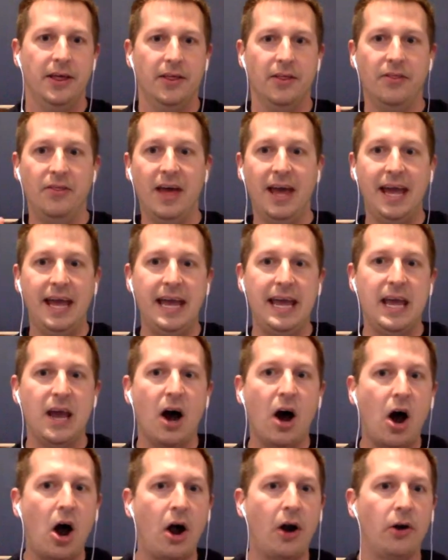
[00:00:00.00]
they
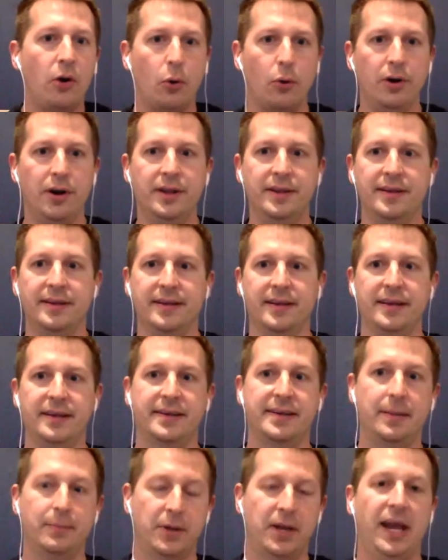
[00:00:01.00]
are or in, in
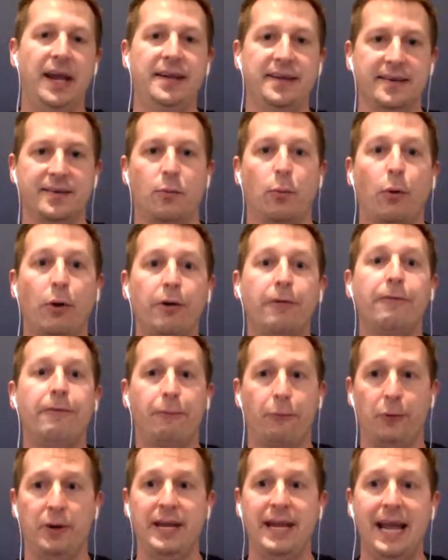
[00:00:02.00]
some cases were
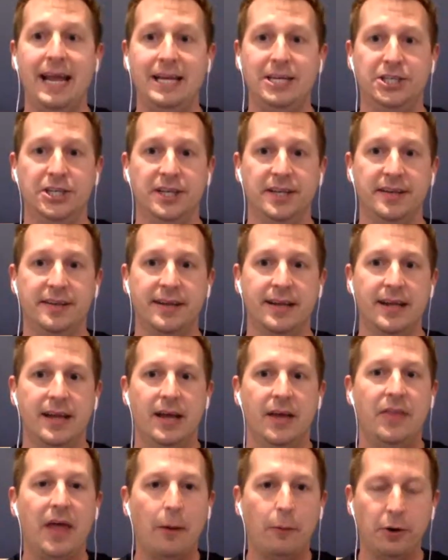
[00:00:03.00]
free agents
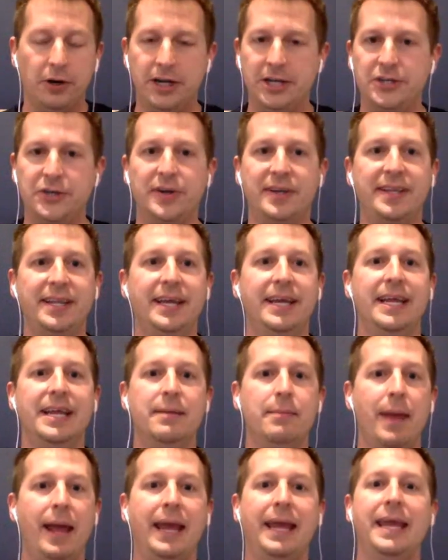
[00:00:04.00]
that were interested
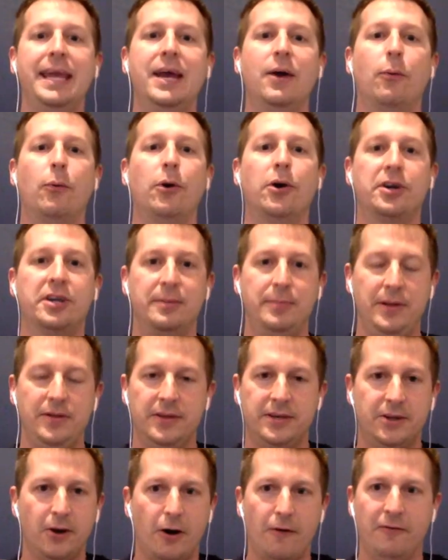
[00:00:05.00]
in making it work to be
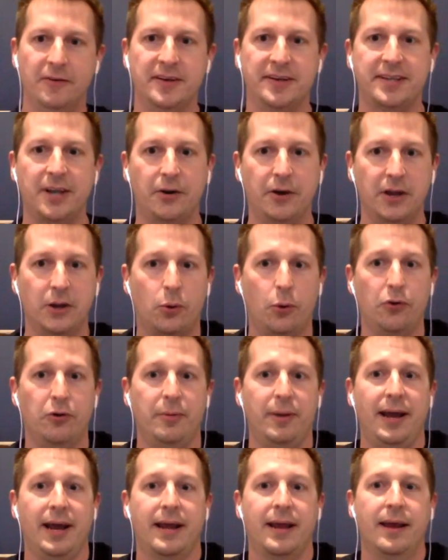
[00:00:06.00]
the dolphins starting
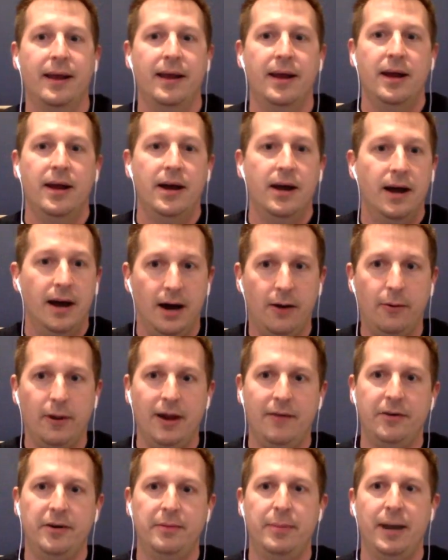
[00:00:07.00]
quarterback
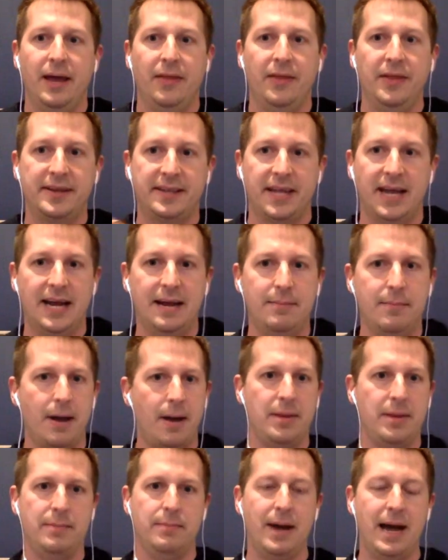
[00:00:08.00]
However, by this time, I
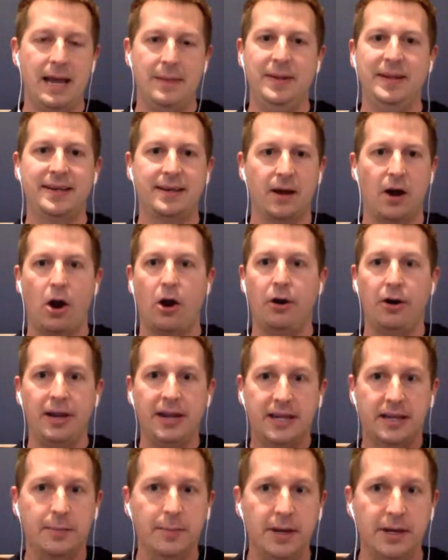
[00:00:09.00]
mean, Miami's already
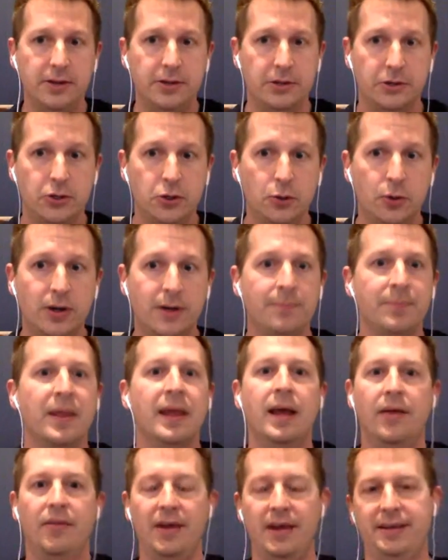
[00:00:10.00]
committed to Tua.
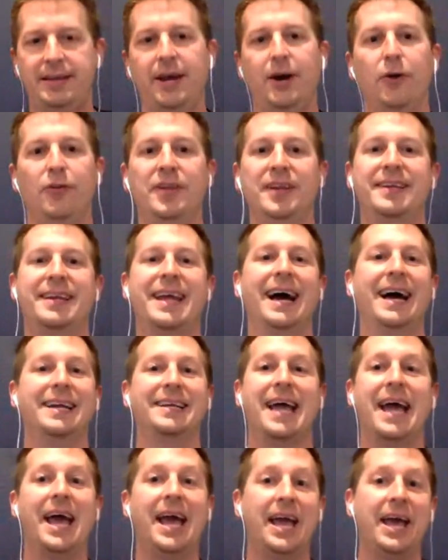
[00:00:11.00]
They tell these guys,
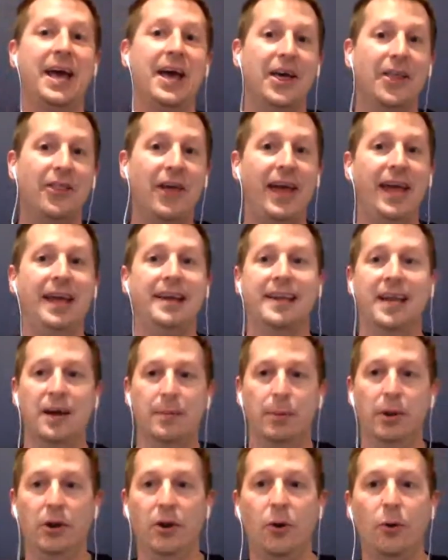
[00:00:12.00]
hey, thanks,
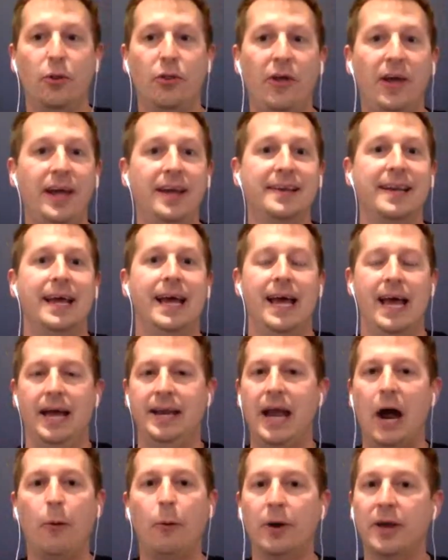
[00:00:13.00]
but no thanks. And
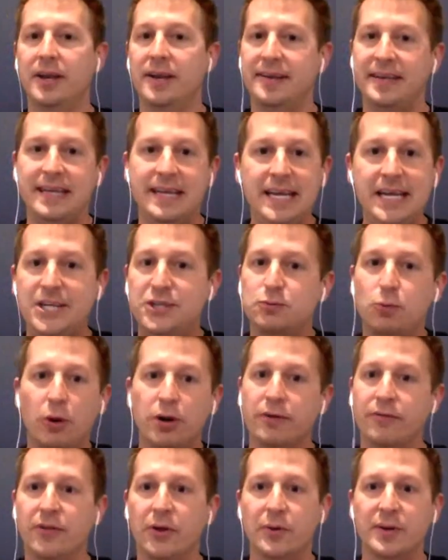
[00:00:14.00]
now we're going to see each one
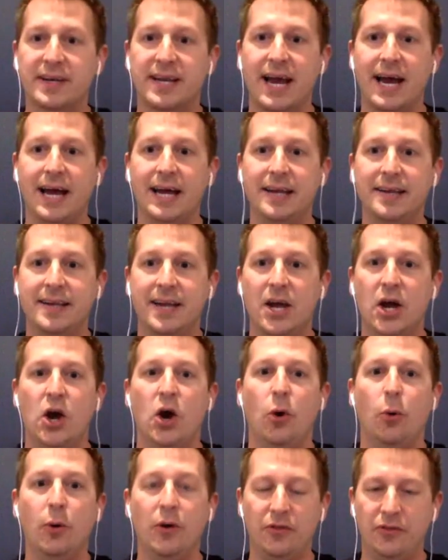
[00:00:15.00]
of those guys
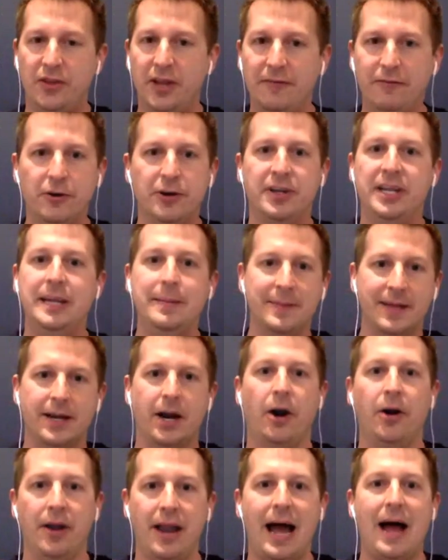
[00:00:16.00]
with different teams that
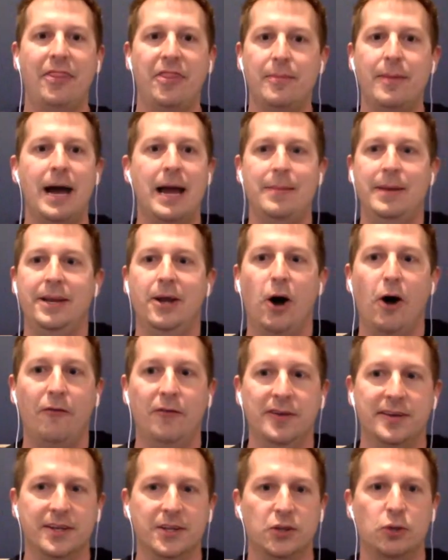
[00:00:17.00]
are not the Miami
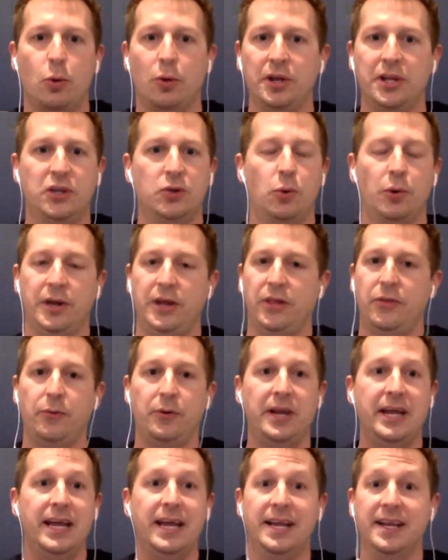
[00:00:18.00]
Dolphins in
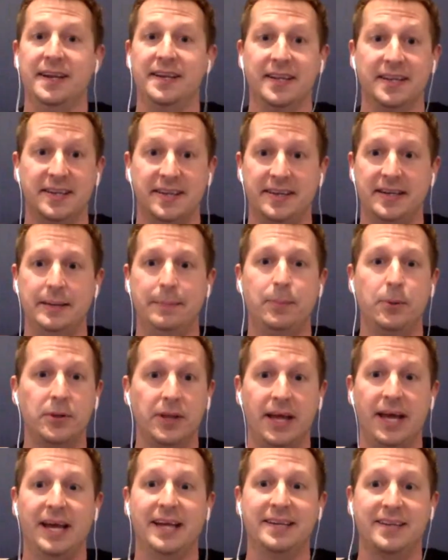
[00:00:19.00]
2023. It is as simple
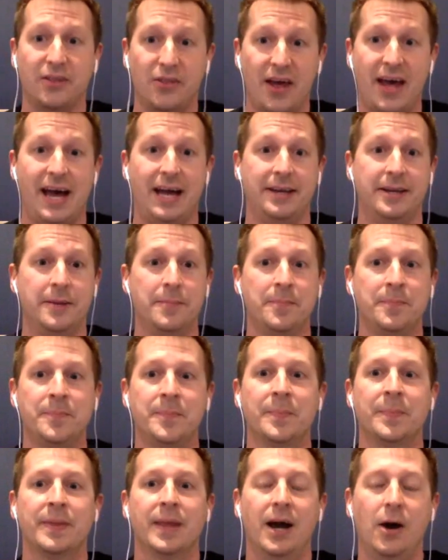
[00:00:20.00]
as that.
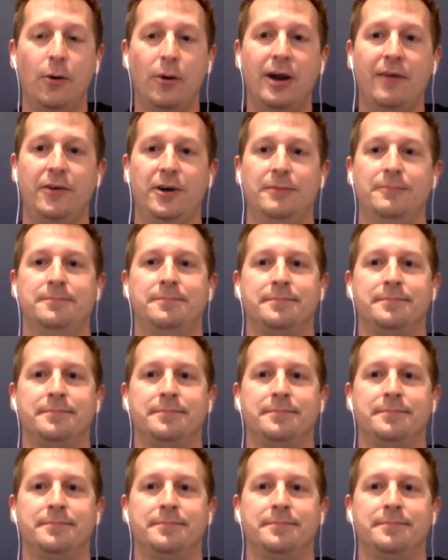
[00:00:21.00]
However,